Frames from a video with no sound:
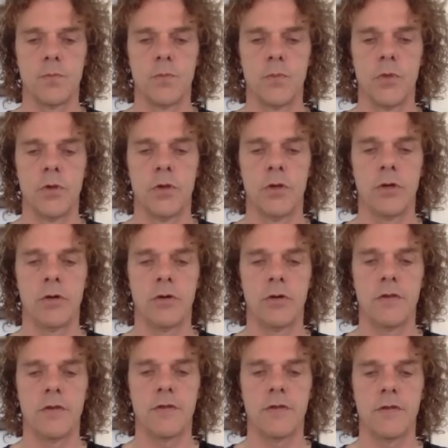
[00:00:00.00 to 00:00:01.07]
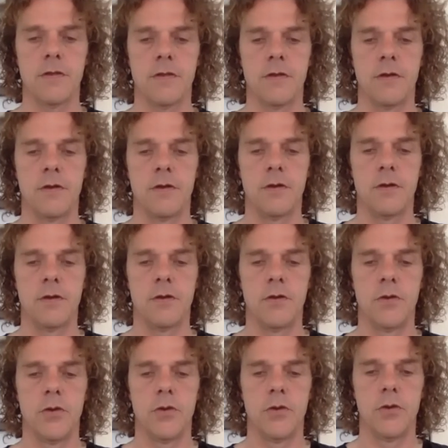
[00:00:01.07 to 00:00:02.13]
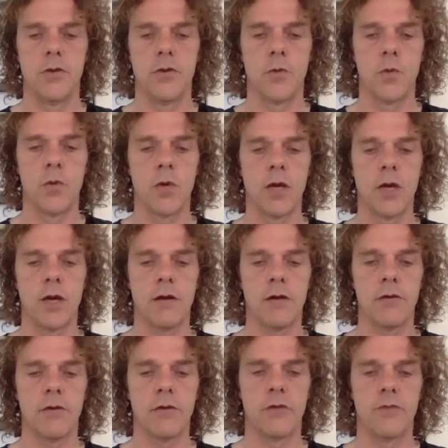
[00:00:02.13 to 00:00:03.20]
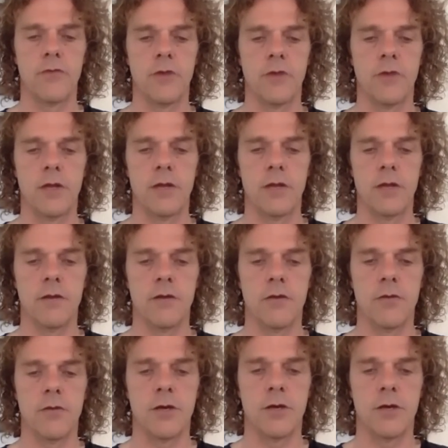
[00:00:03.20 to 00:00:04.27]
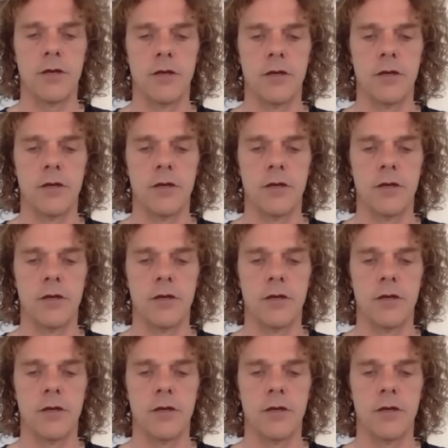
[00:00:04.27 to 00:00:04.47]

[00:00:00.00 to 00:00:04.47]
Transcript: Notice where you feel it in your body.